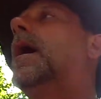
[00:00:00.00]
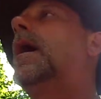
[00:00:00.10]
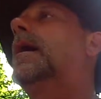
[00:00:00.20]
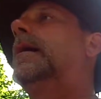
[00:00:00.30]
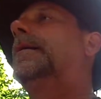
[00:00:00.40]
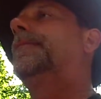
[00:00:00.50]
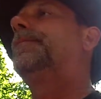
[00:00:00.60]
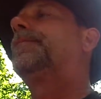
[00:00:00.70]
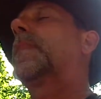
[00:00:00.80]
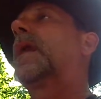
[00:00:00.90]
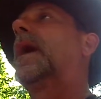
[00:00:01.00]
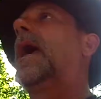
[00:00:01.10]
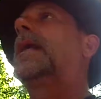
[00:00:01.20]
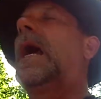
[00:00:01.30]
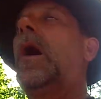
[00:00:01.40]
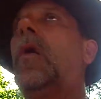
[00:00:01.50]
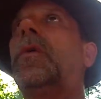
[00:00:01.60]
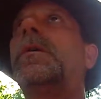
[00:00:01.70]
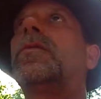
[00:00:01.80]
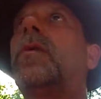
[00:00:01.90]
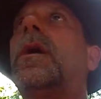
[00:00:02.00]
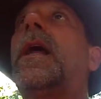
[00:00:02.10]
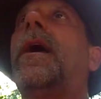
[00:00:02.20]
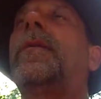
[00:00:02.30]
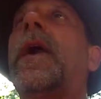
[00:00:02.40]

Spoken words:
And the oldest one I've